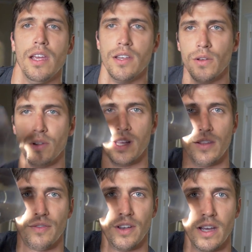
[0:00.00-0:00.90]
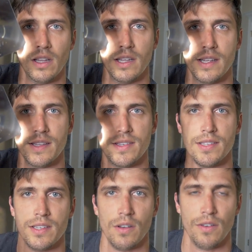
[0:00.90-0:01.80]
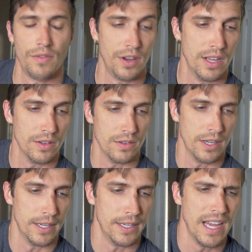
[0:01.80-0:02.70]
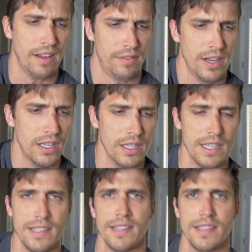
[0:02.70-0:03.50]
you'll need the Fresnel lens or the Fresnel, uh, yeah, Fresnel lens